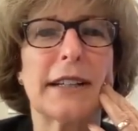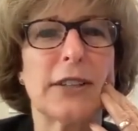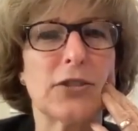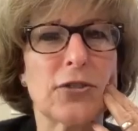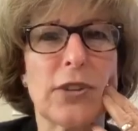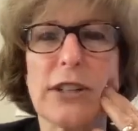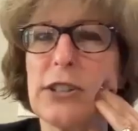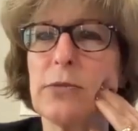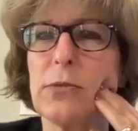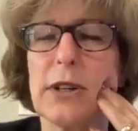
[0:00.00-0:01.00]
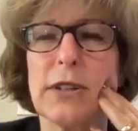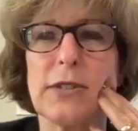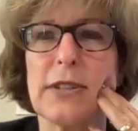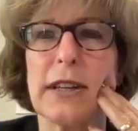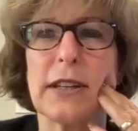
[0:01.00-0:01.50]
construction
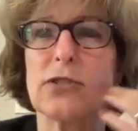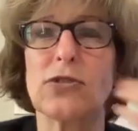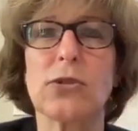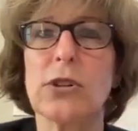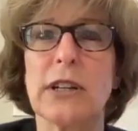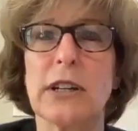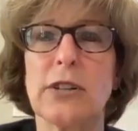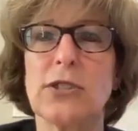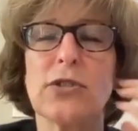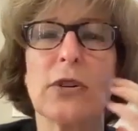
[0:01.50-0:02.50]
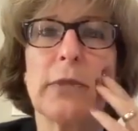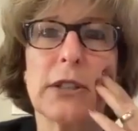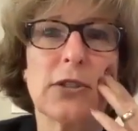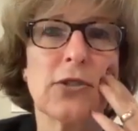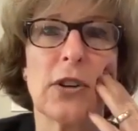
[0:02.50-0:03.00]
was extraordinary, so
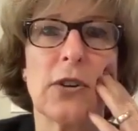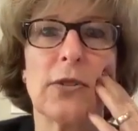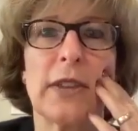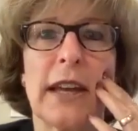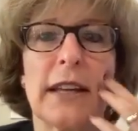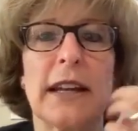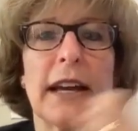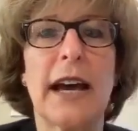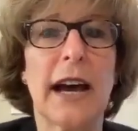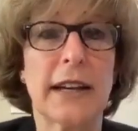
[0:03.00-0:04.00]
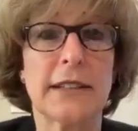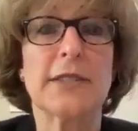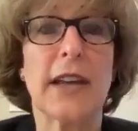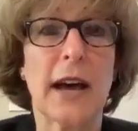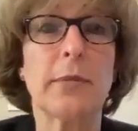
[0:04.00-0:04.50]
much so that
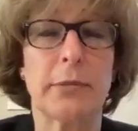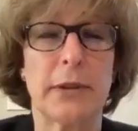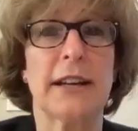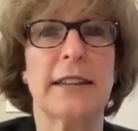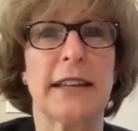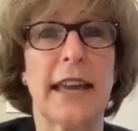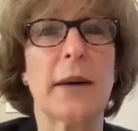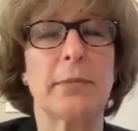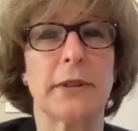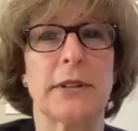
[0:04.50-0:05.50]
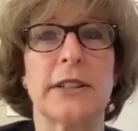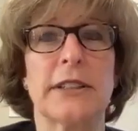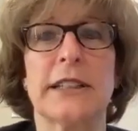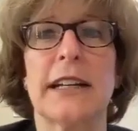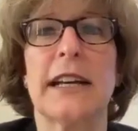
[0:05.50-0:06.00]
Addis Ababa, the
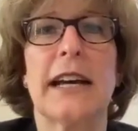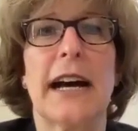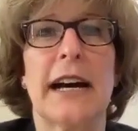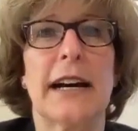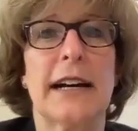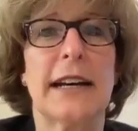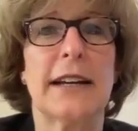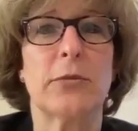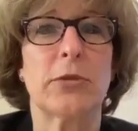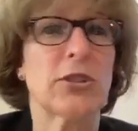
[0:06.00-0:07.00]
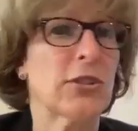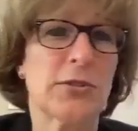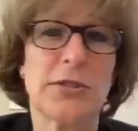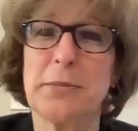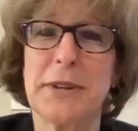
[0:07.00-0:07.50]
capital, which
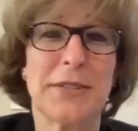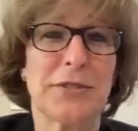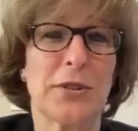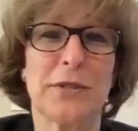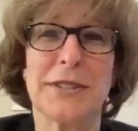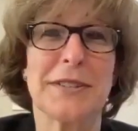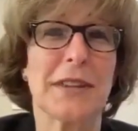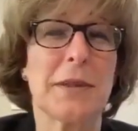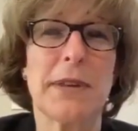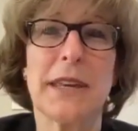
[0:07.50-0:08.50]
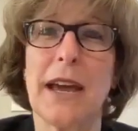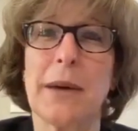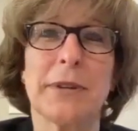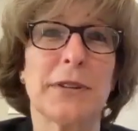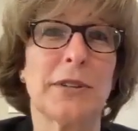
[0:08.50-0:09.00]
used to be sort of a sleepy
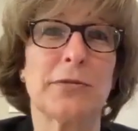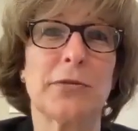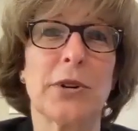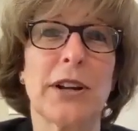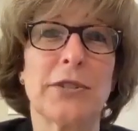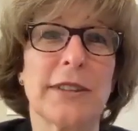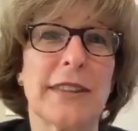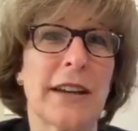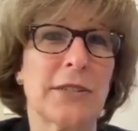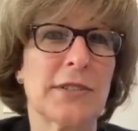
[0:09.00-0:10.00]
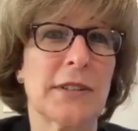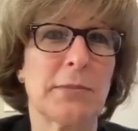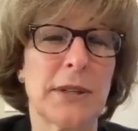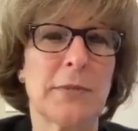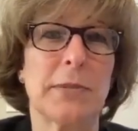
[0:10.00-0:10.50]
capital of
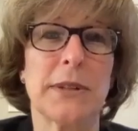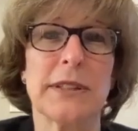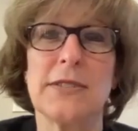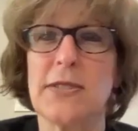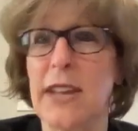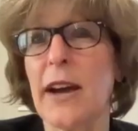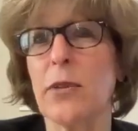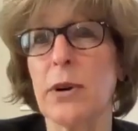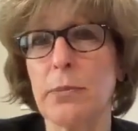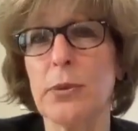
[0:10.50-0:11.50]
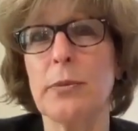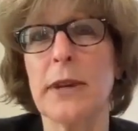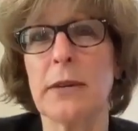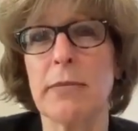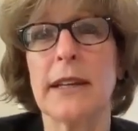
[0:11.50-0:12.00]
400,000 people, is now a
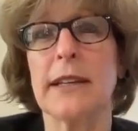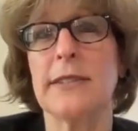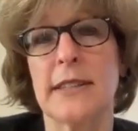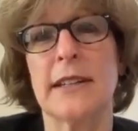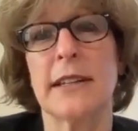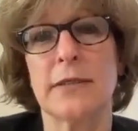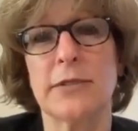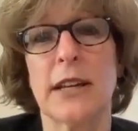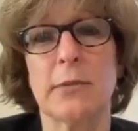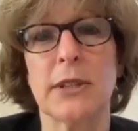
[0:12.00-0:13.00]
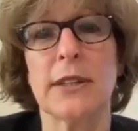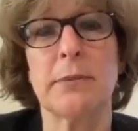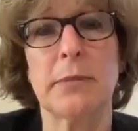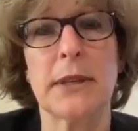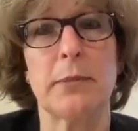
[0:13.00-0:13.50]
booming megacity of 10
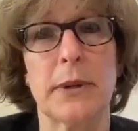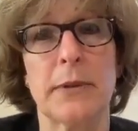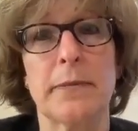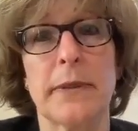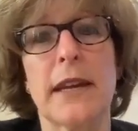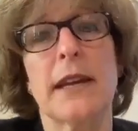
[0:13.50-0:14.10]
million people.